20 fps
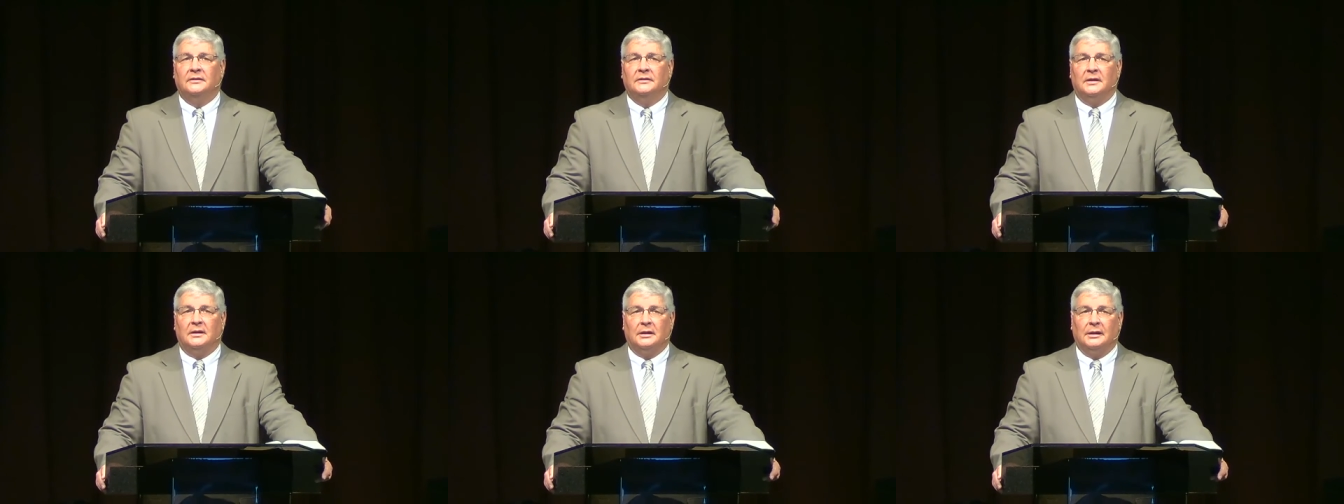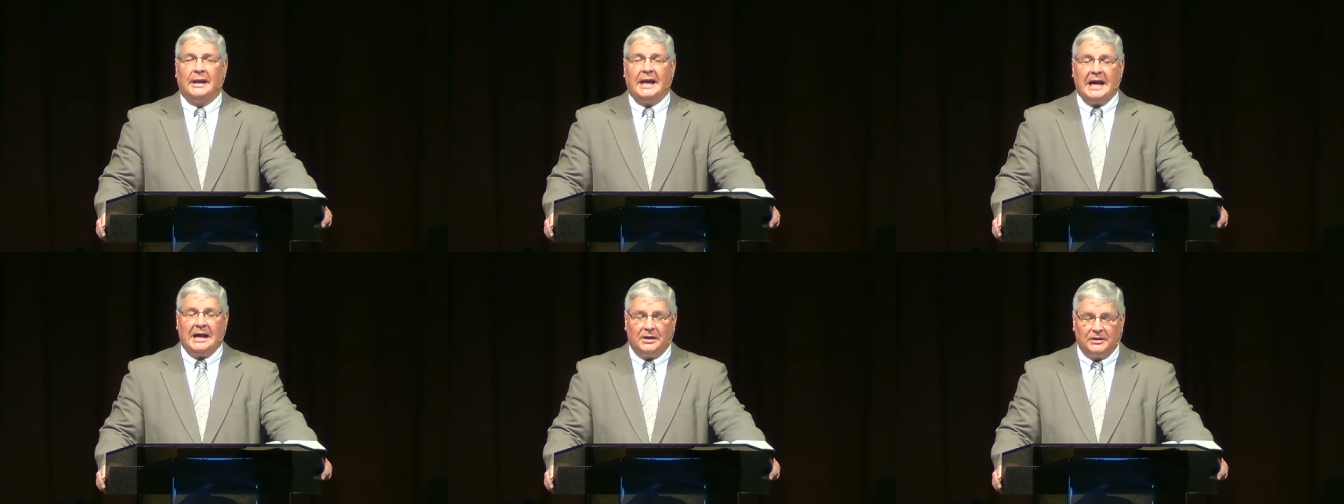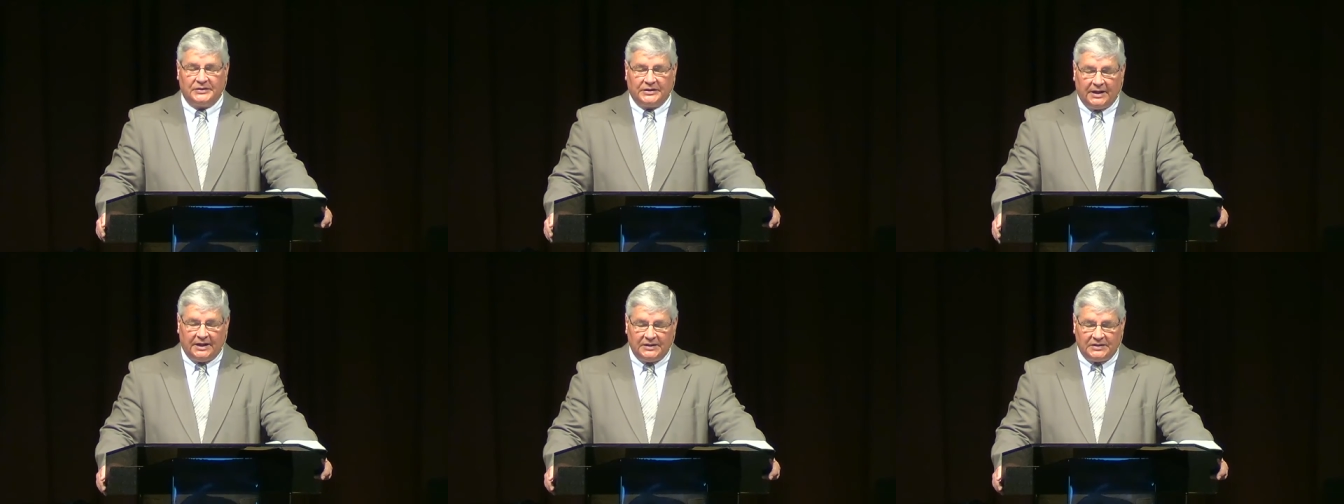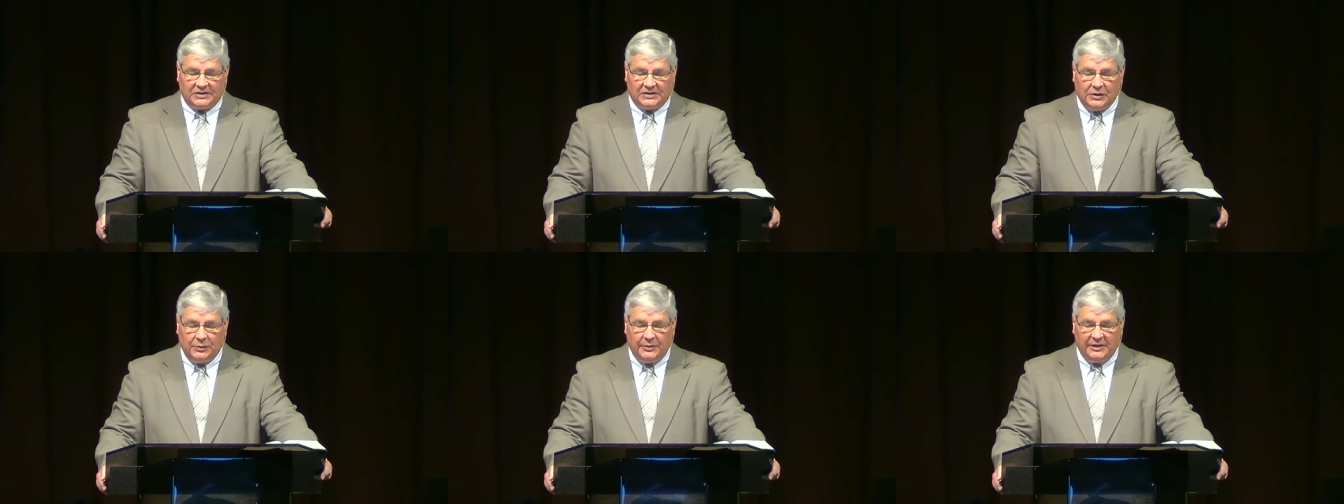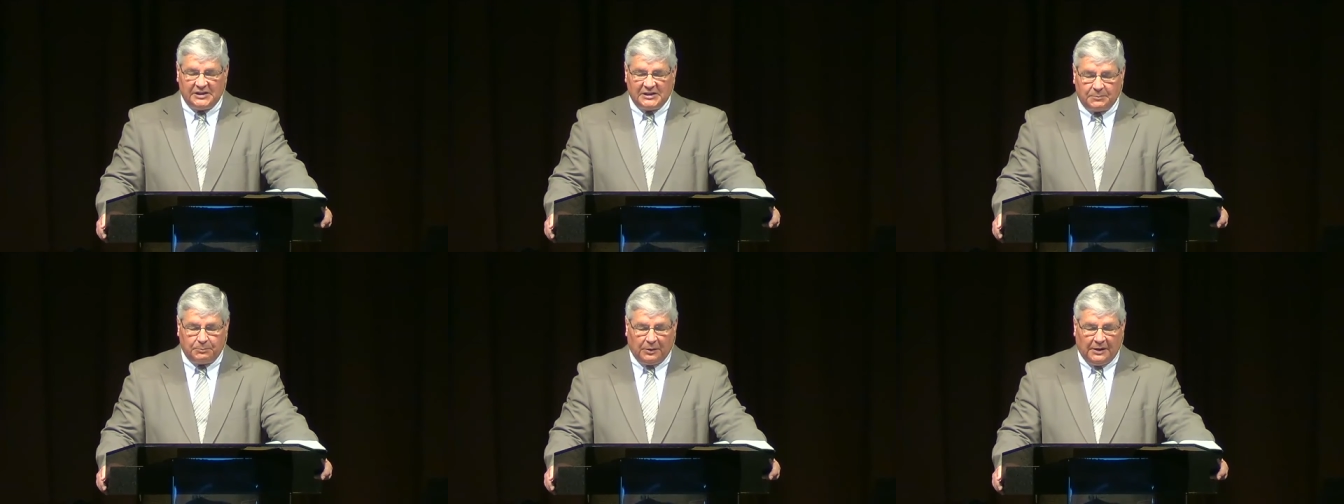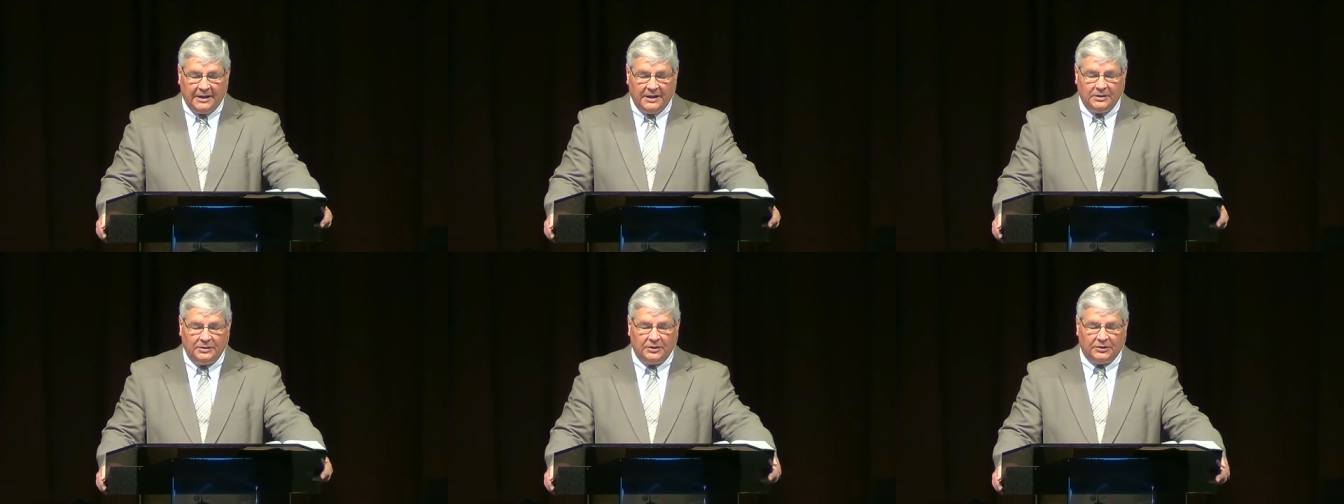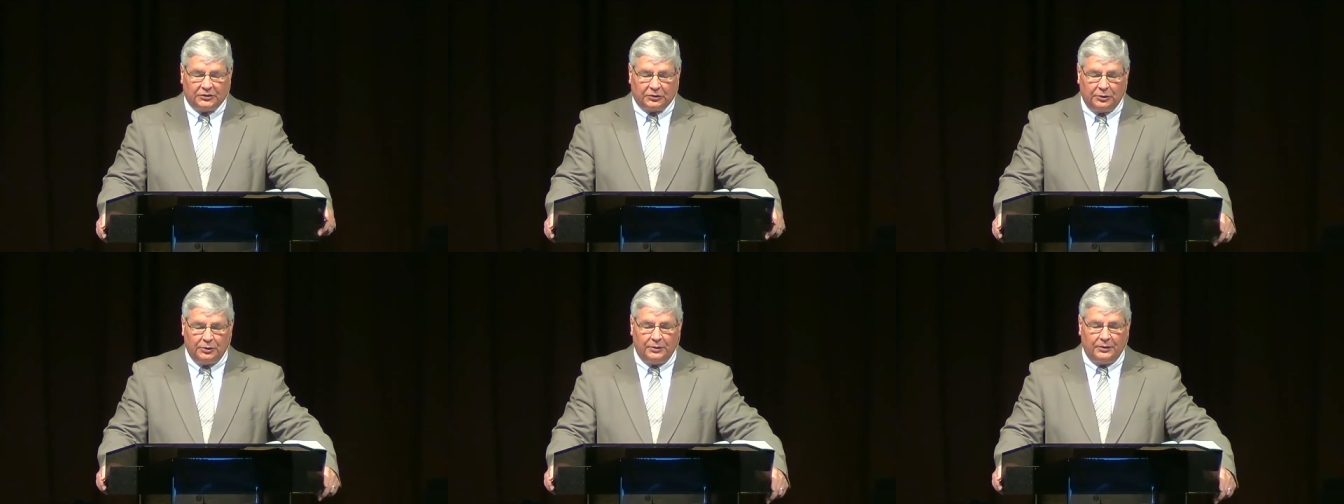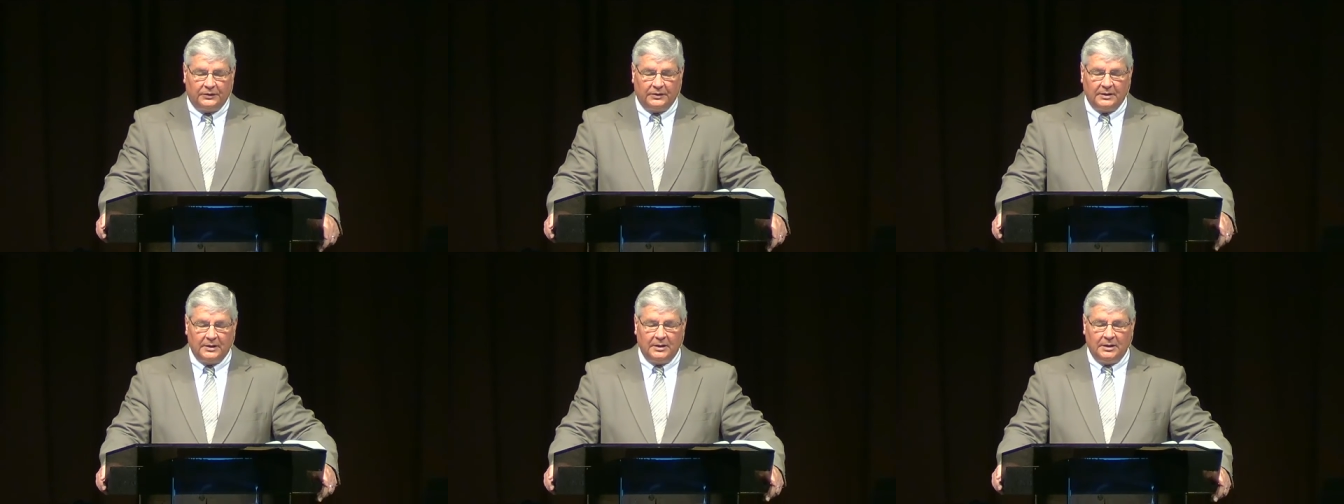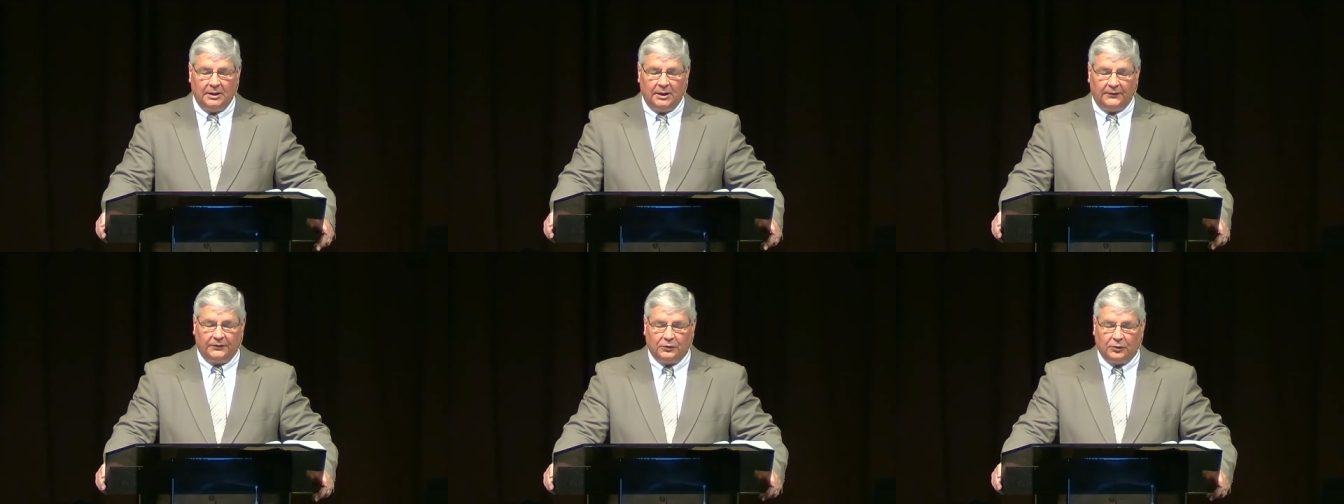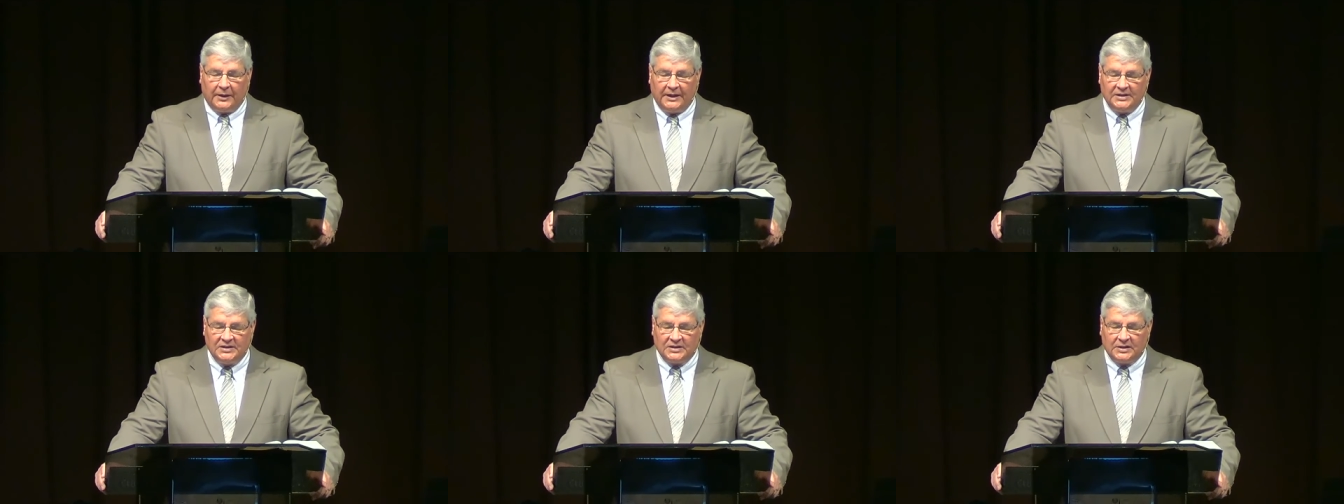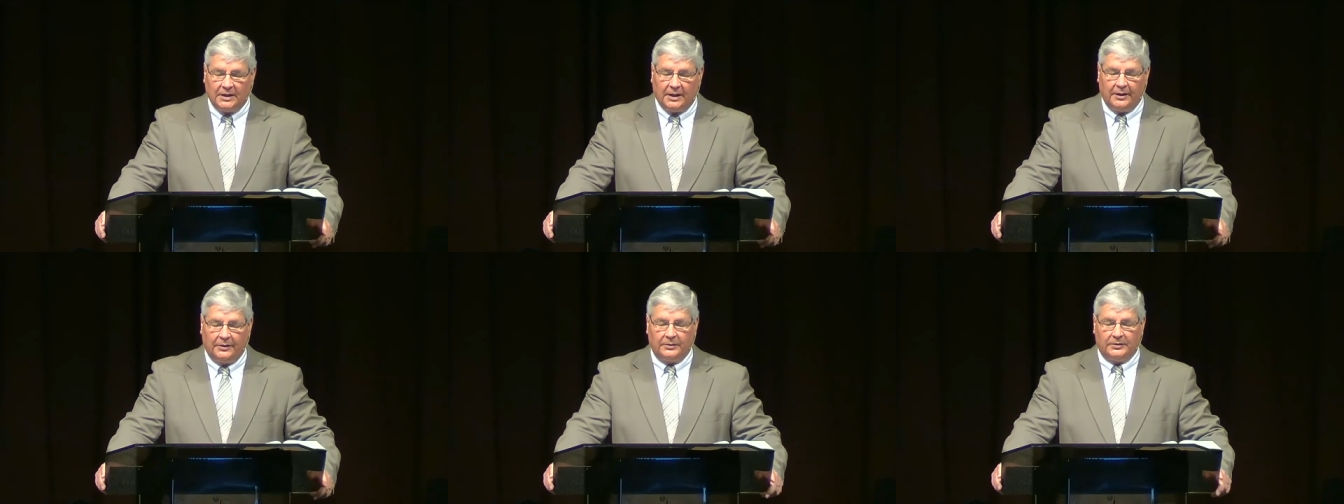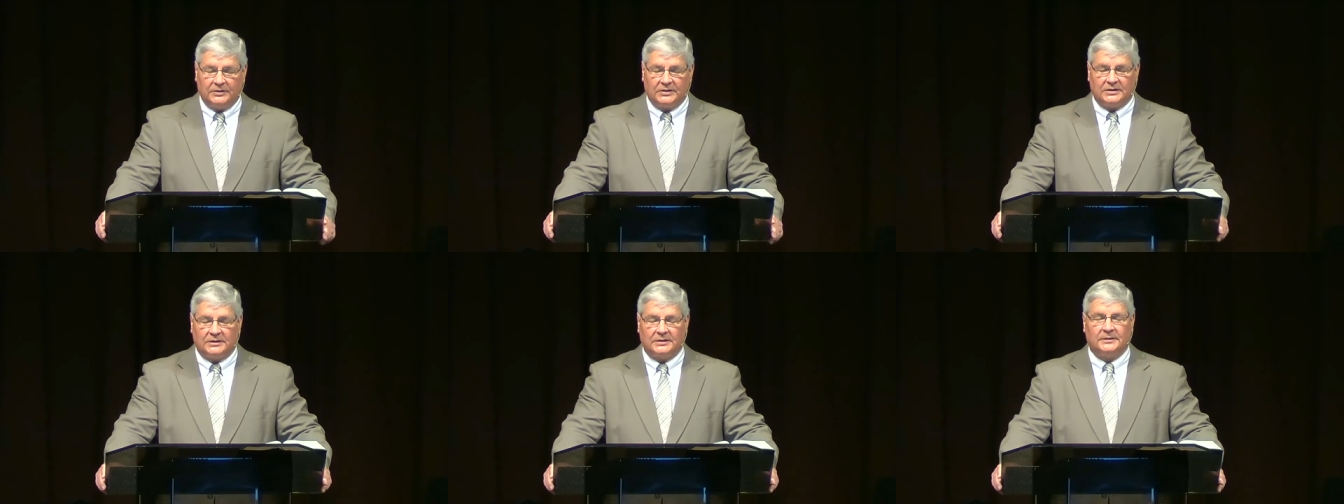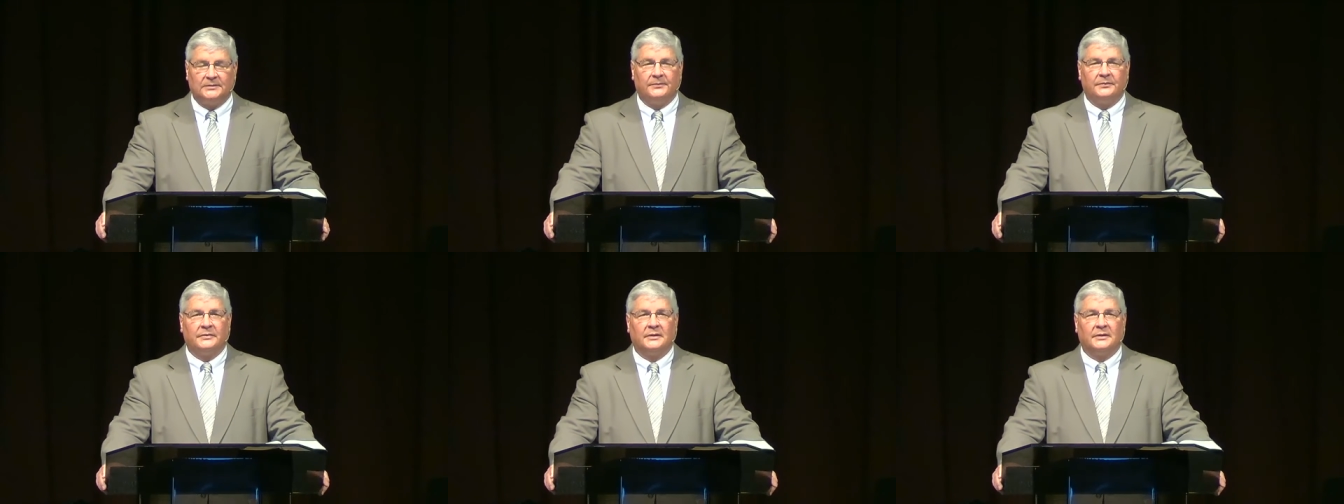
that allows us to explain the truth of Christ to others.